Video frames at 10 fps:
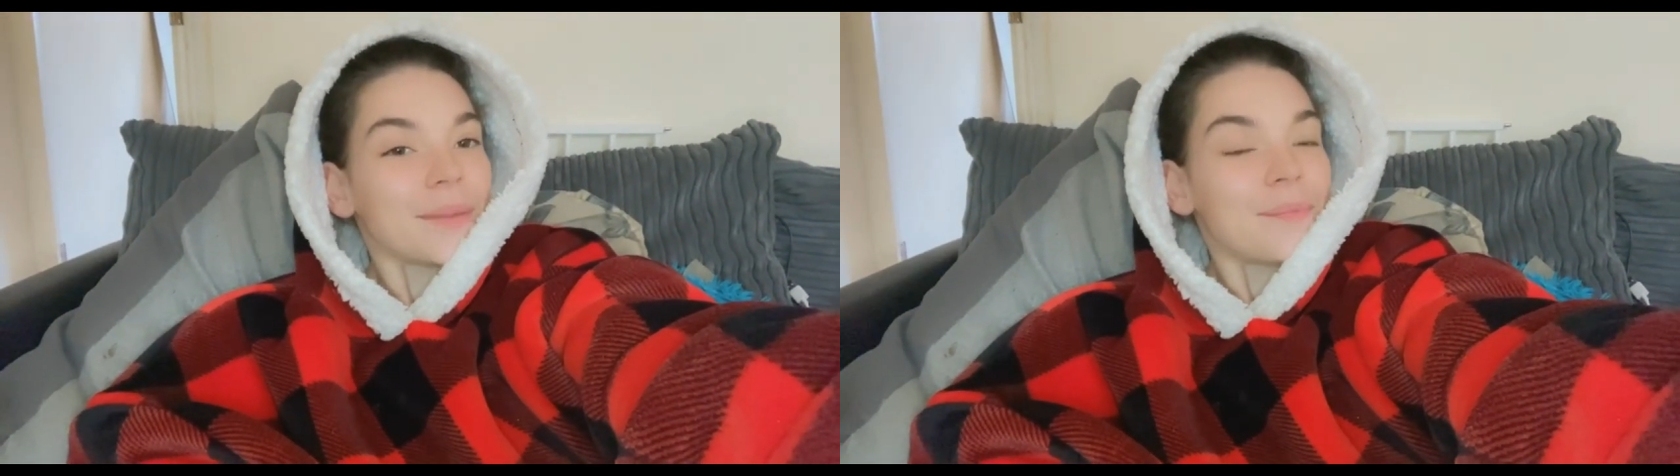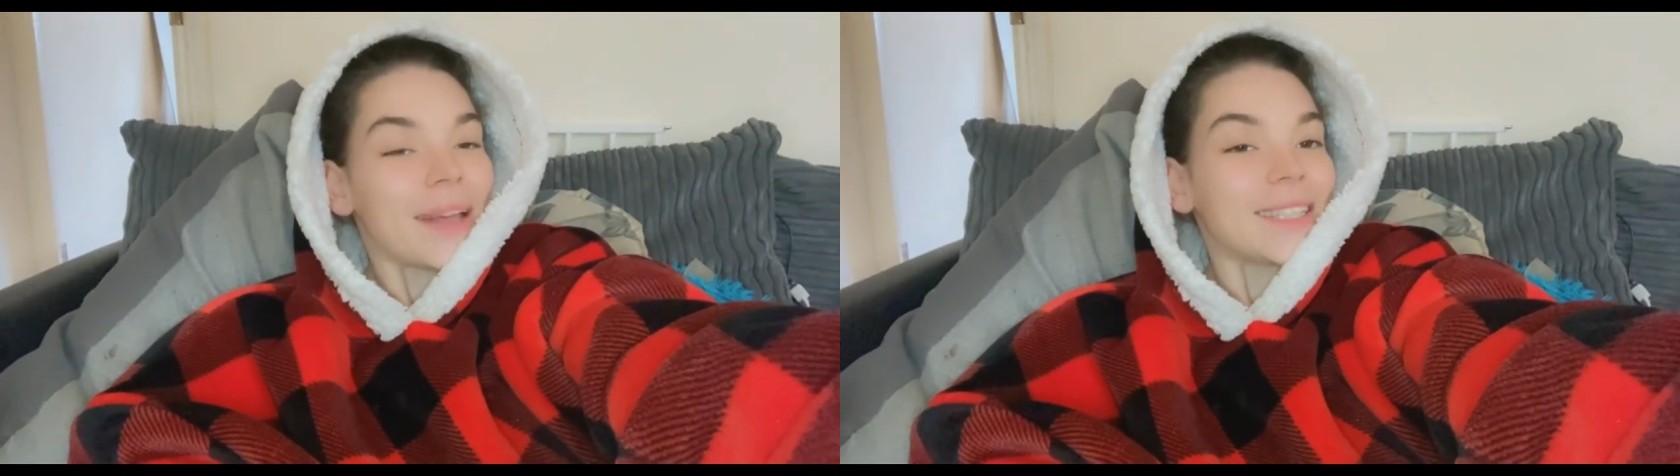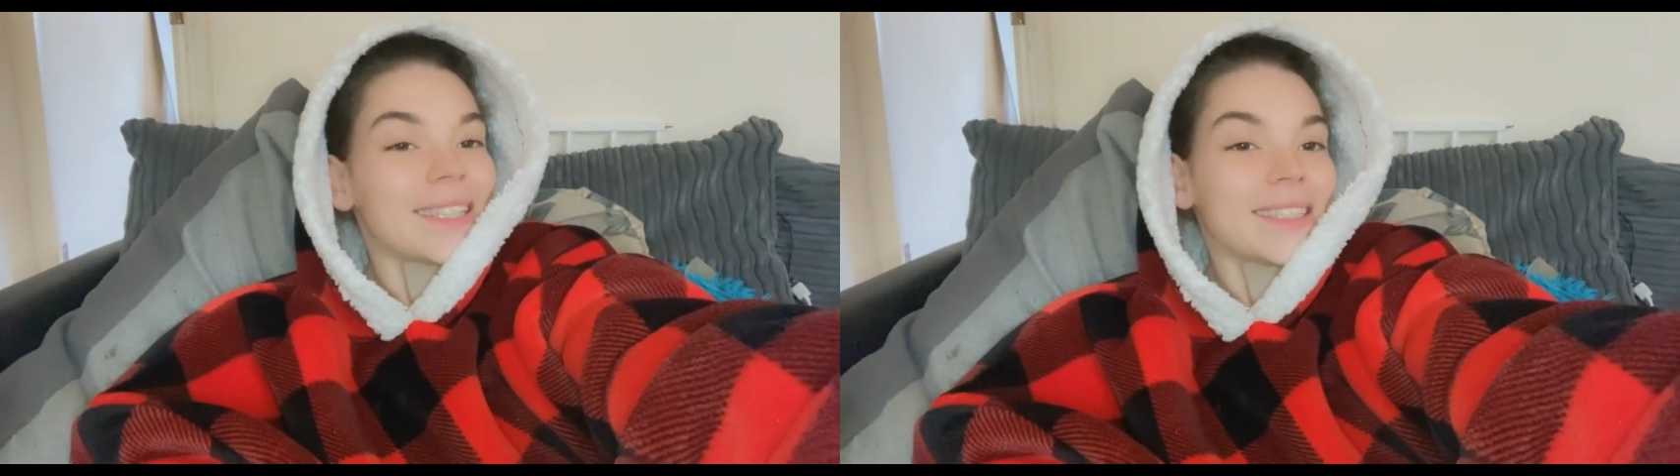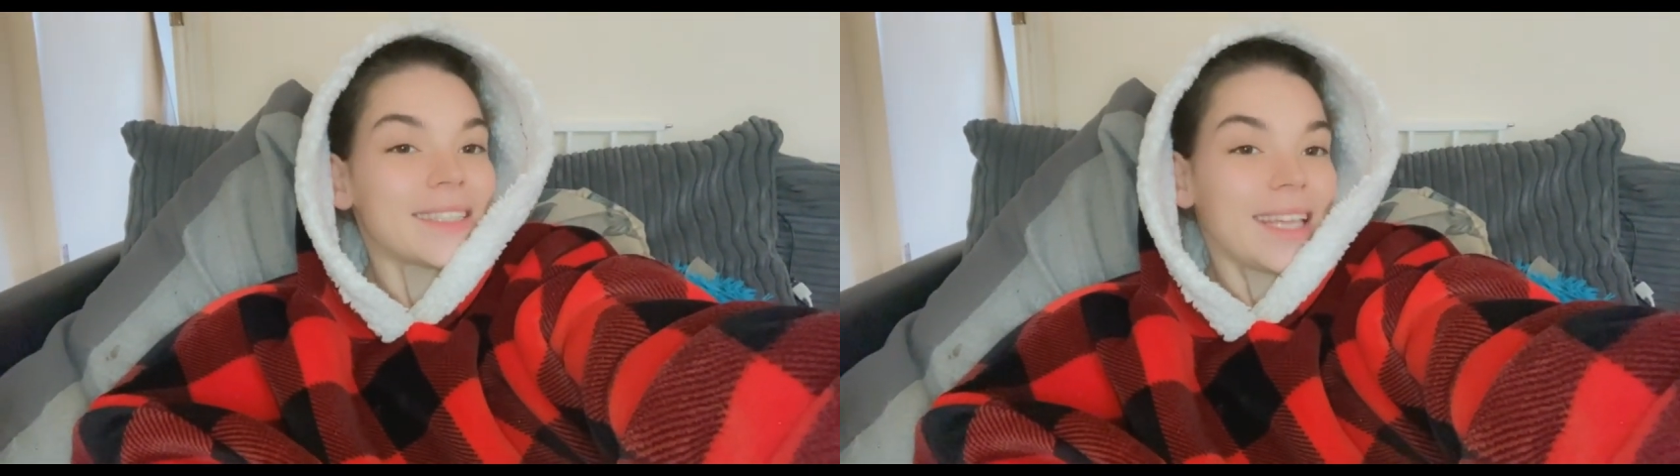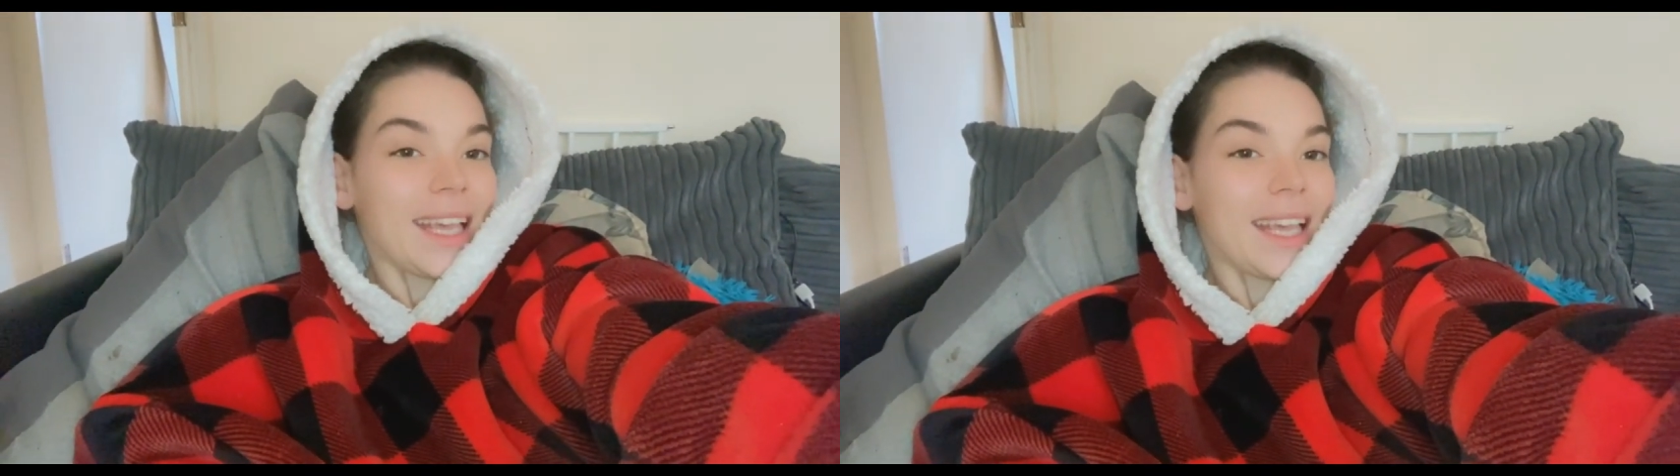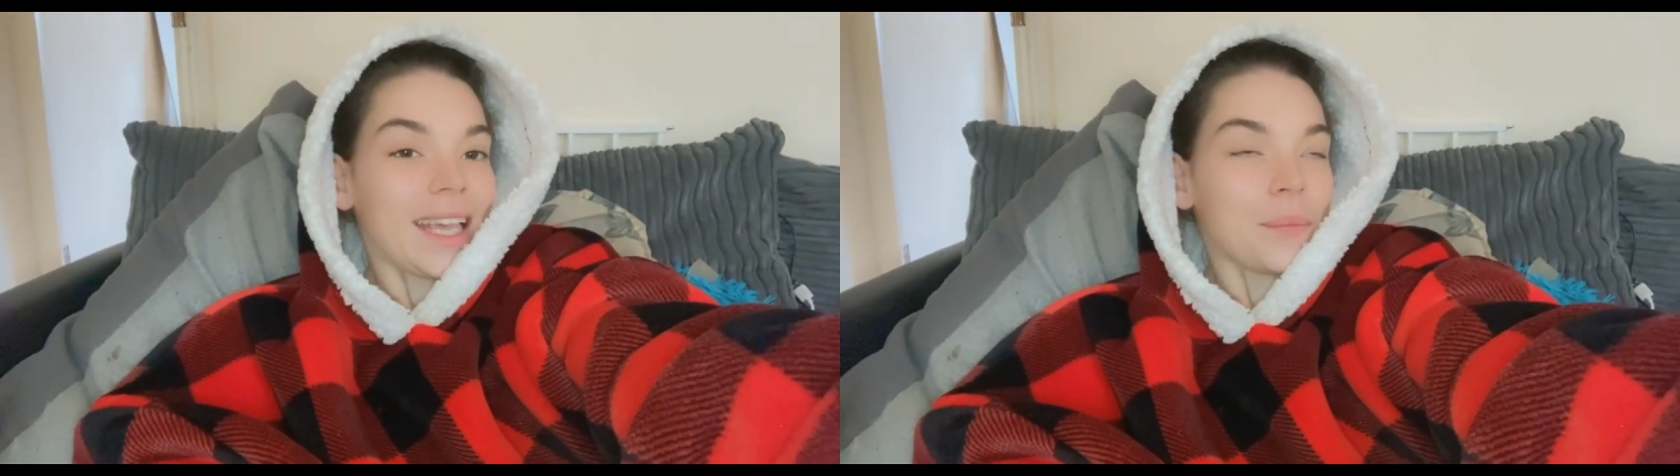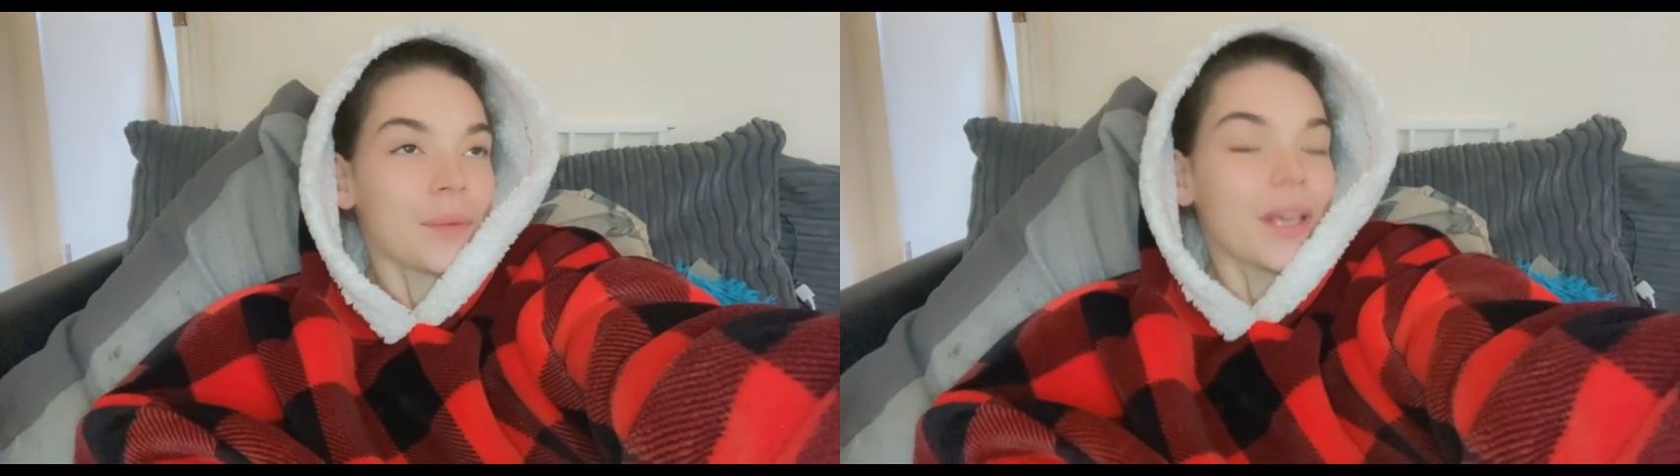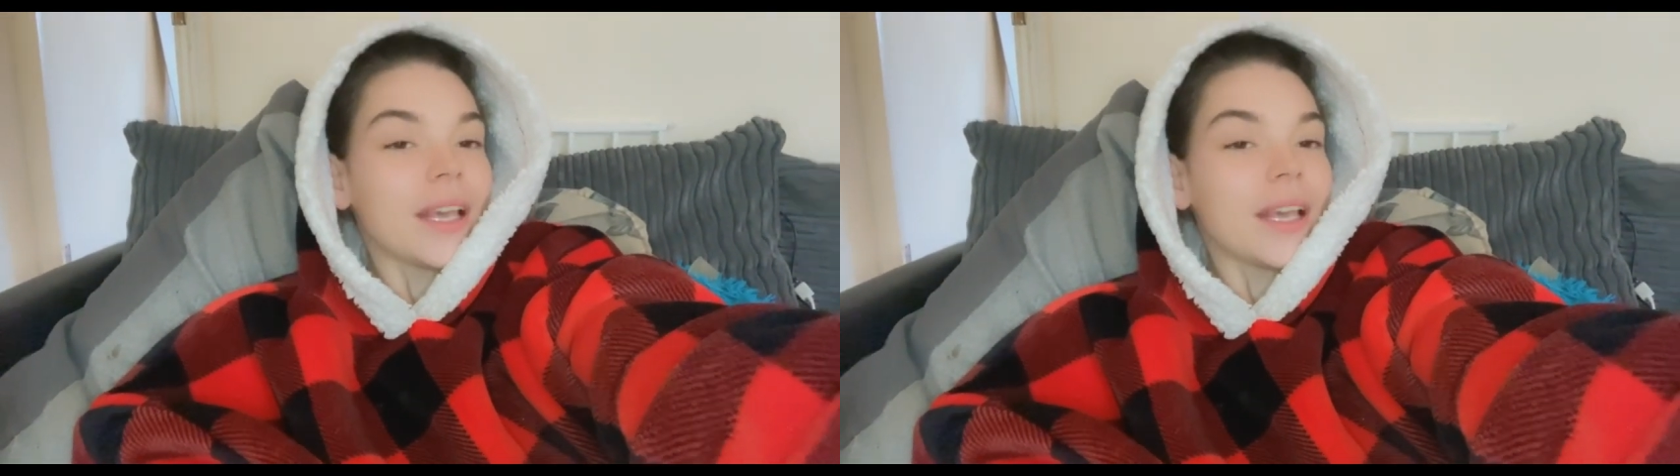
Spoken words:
in bed asleep,